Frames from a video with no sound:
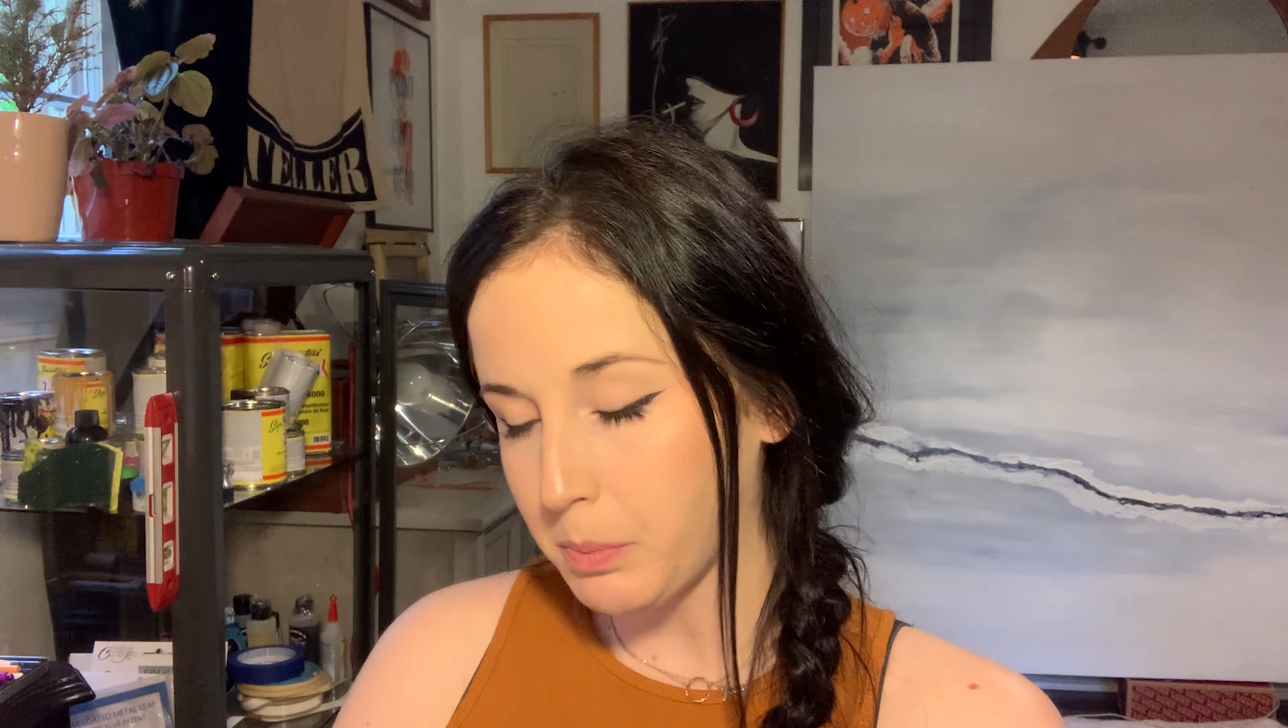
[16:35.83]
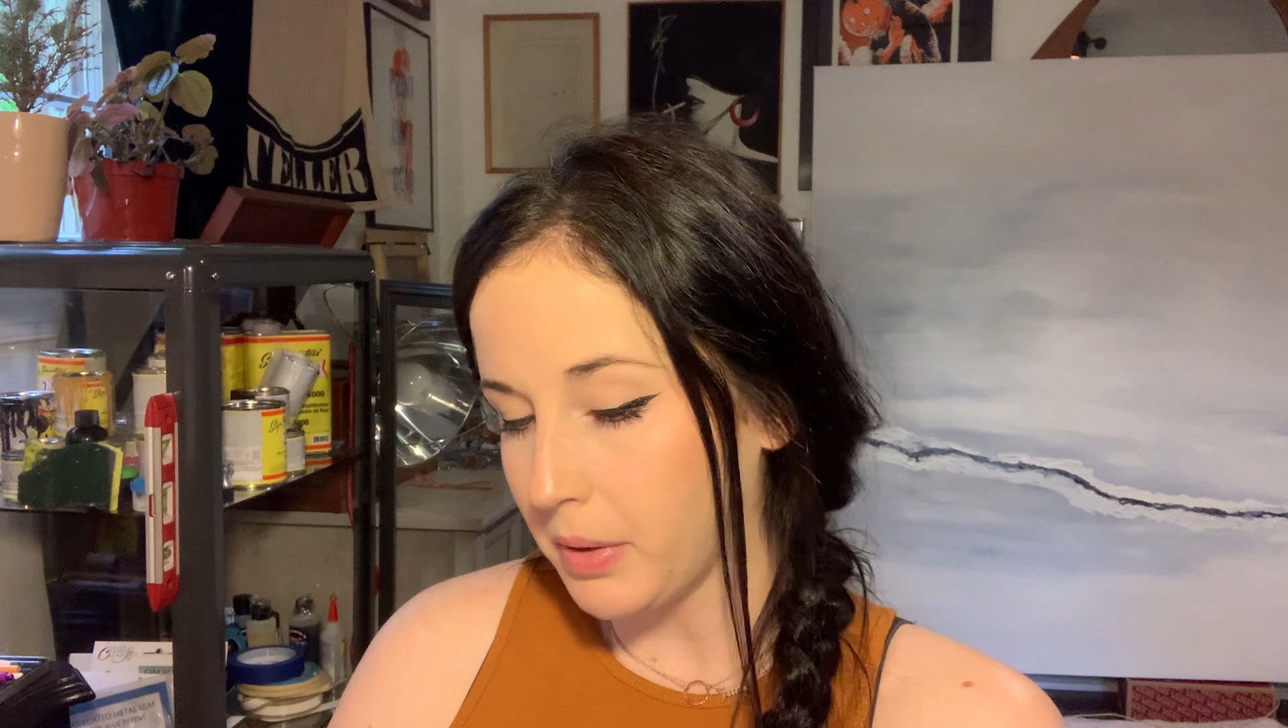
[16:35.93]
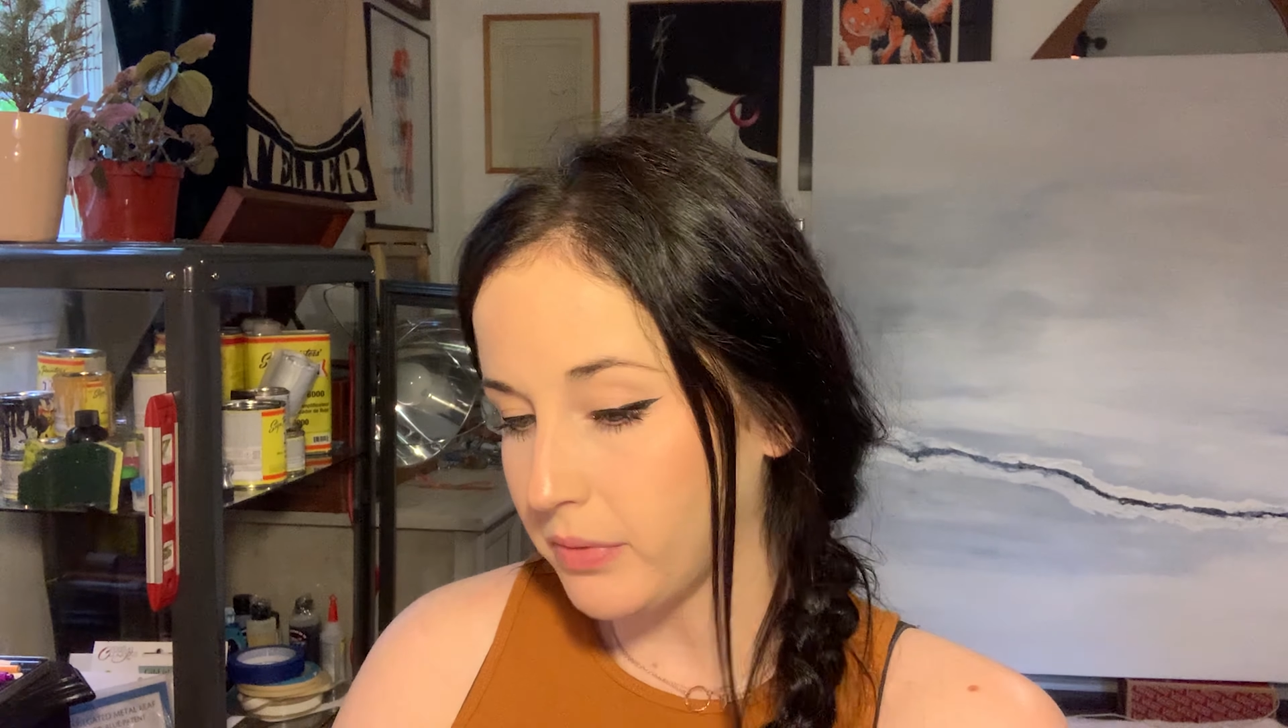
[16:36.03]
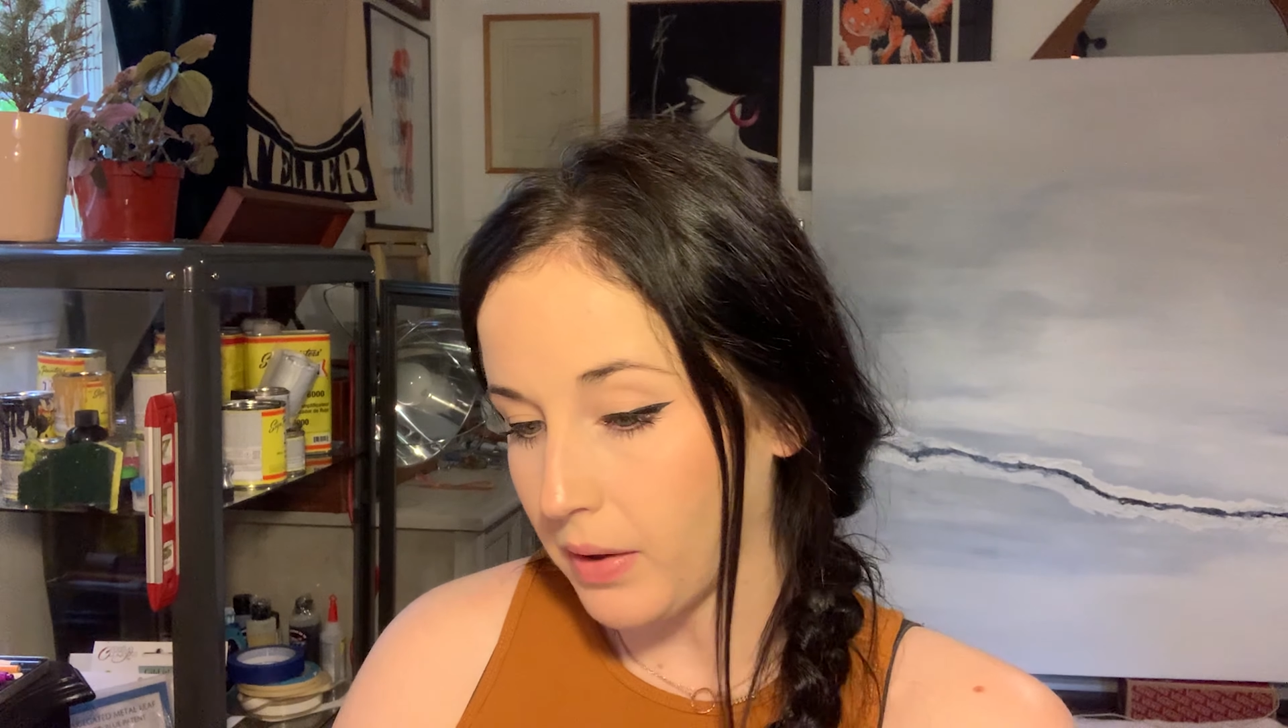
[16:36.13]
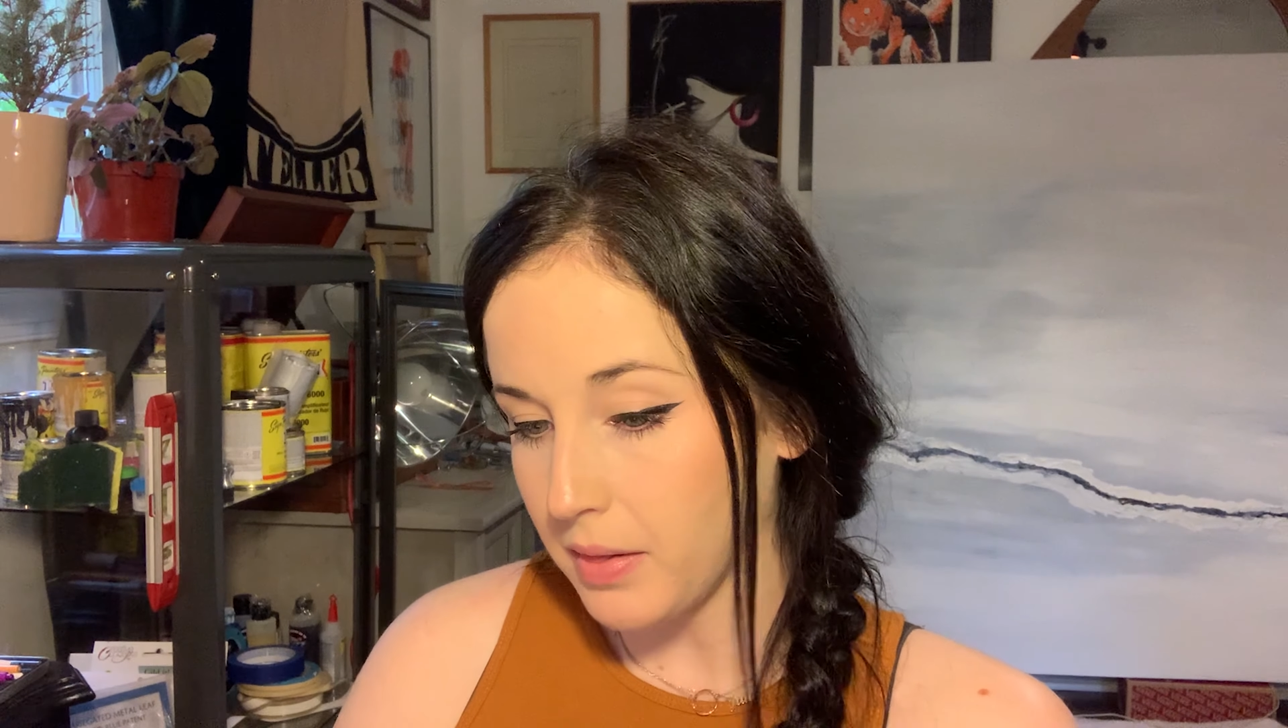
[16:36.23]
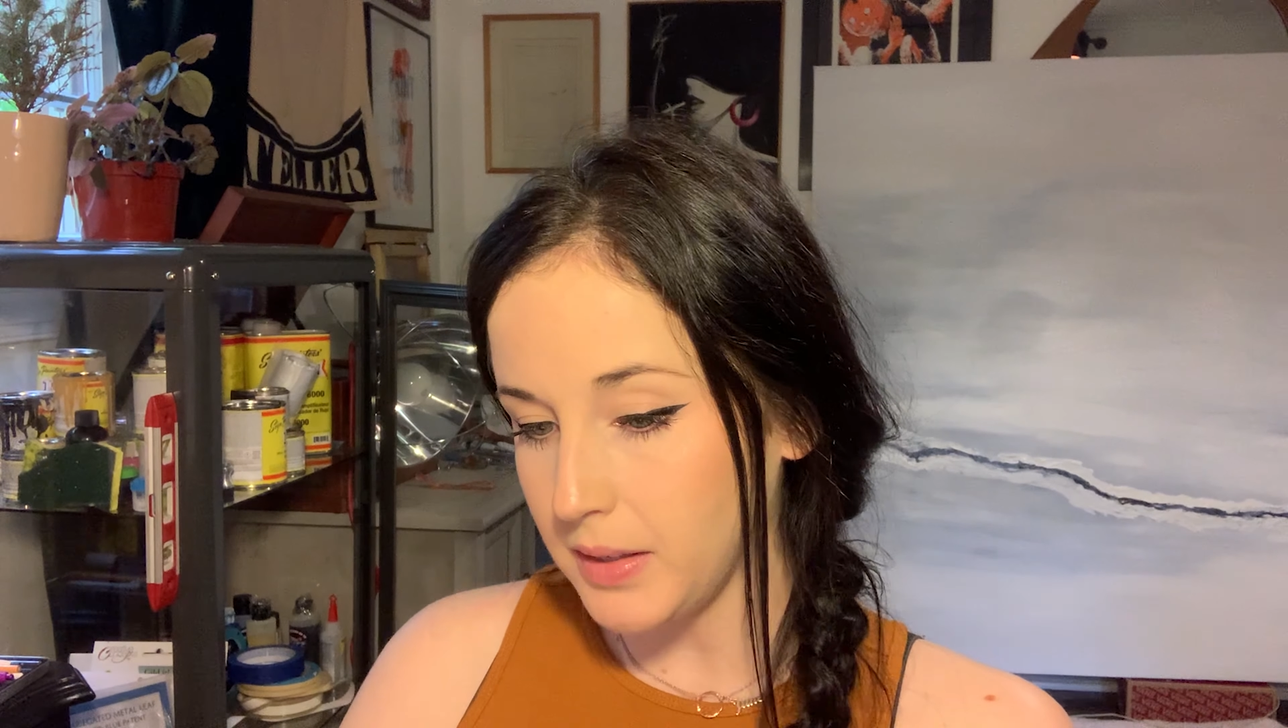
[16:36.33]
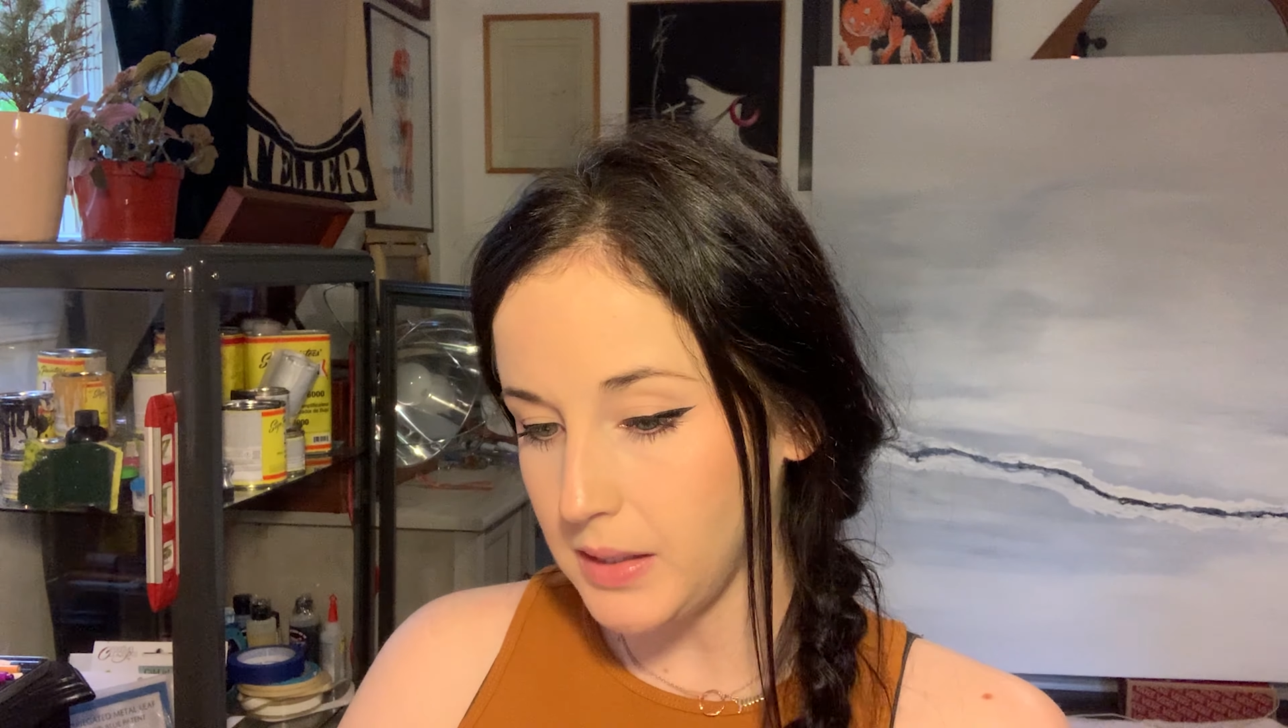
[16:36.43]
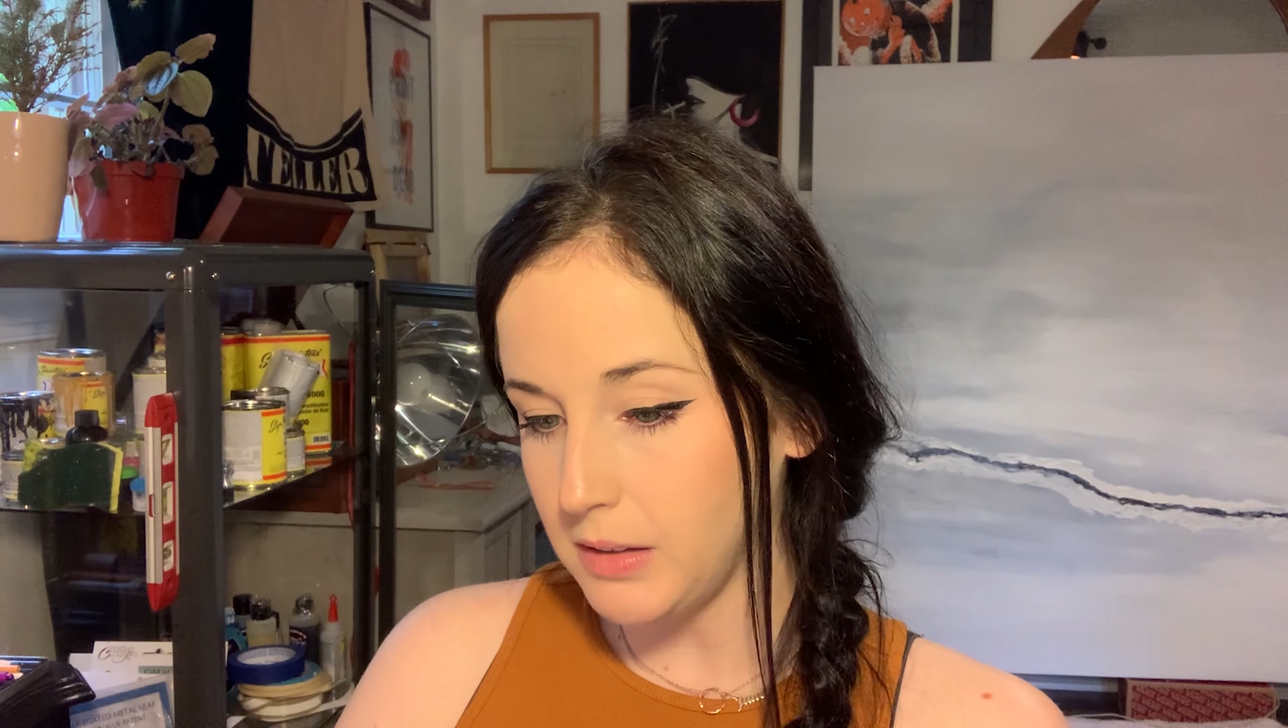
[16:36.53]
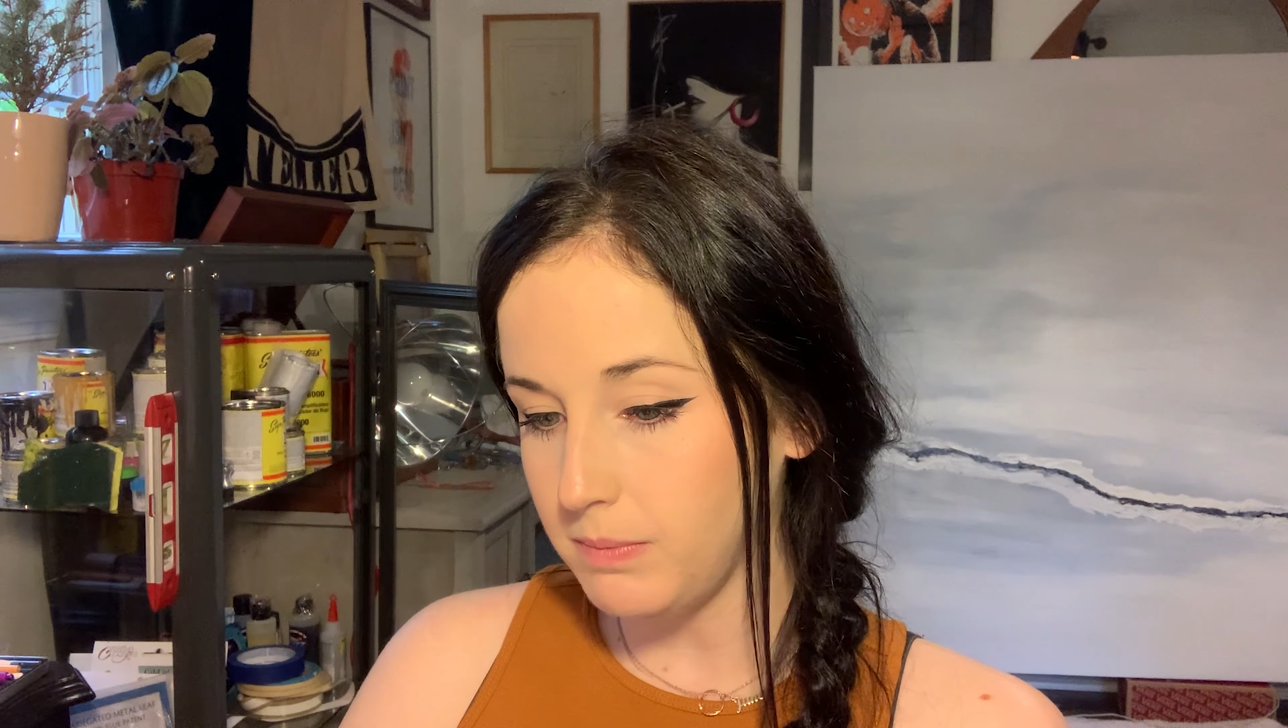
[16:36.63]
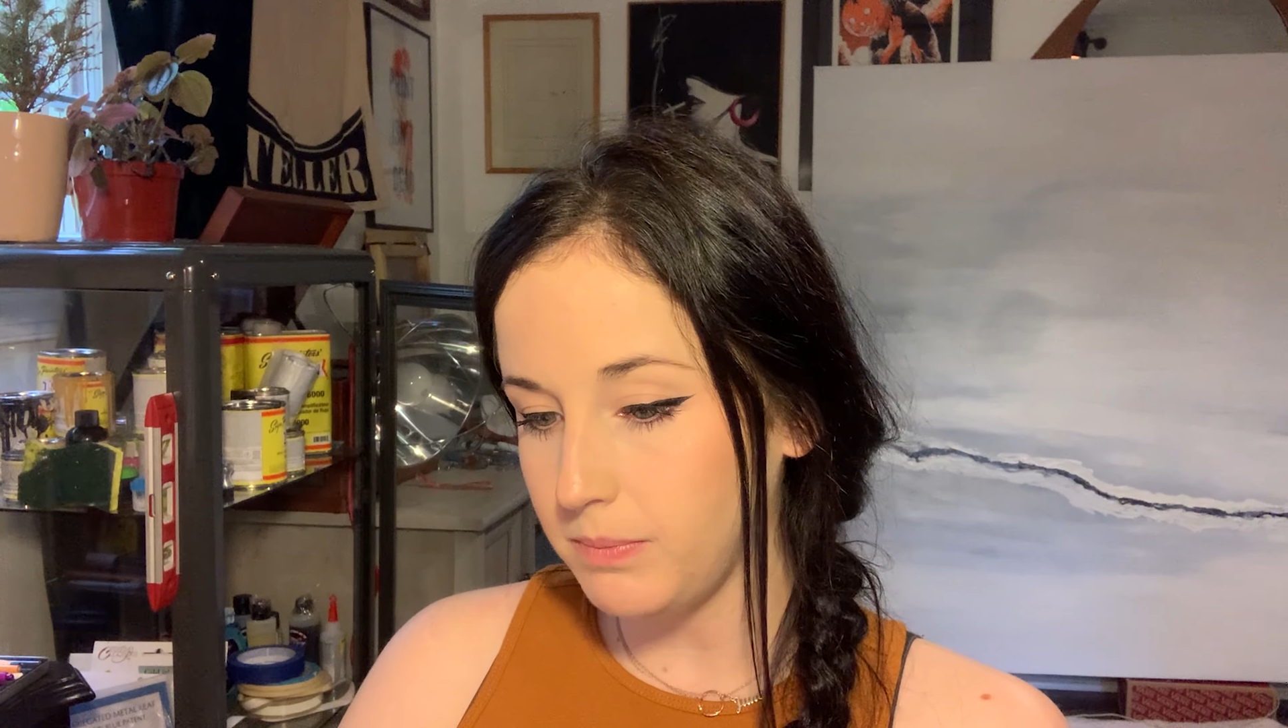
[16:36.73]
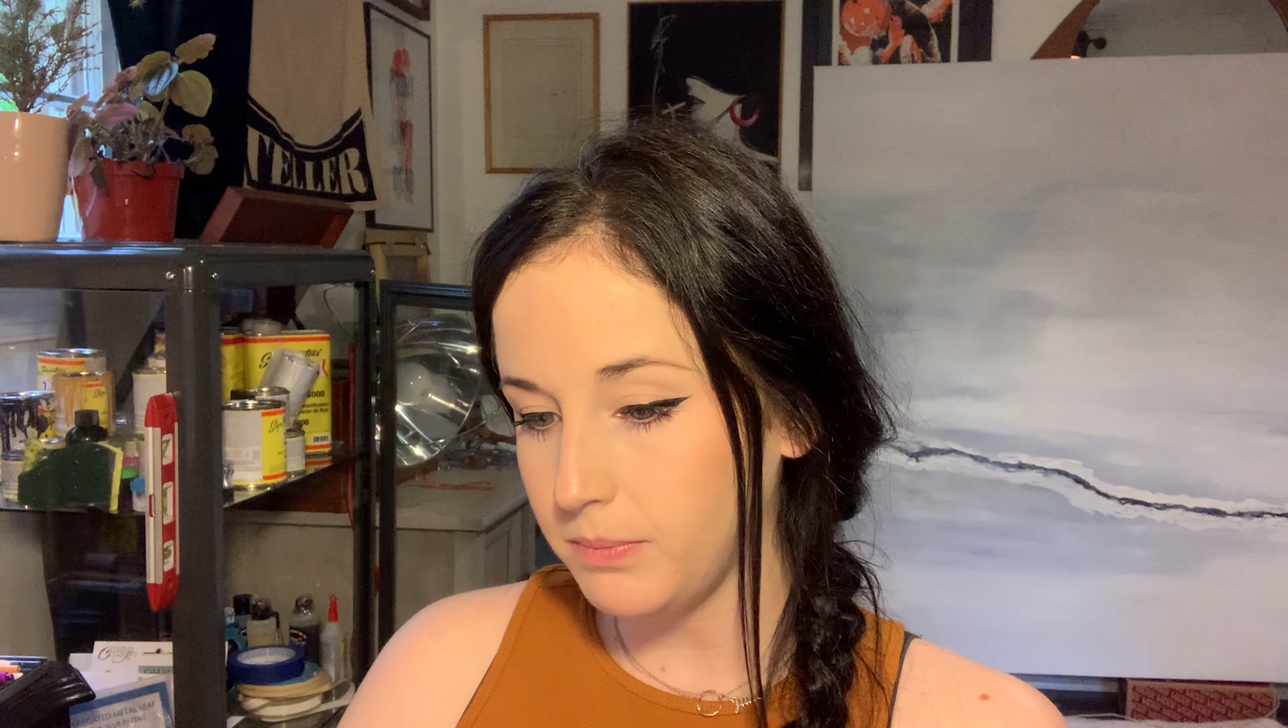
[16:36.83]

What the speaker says: perfectly